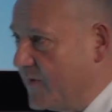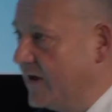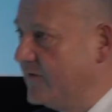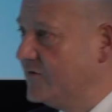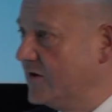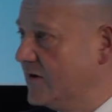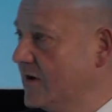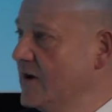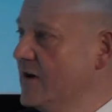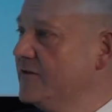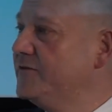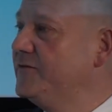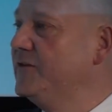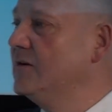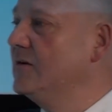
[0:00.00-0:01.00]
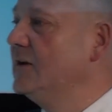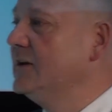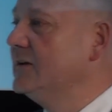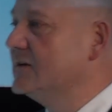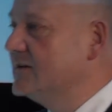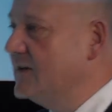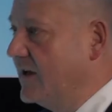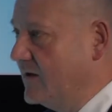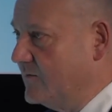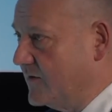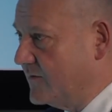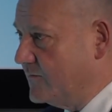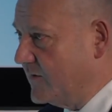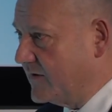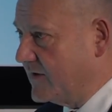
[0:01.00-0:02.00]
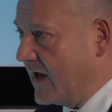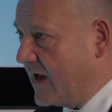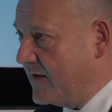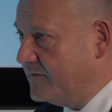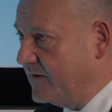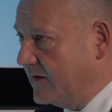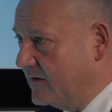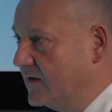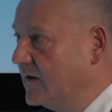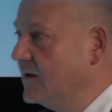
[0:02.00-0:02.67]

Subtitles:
if you're fueling the day with caffeine,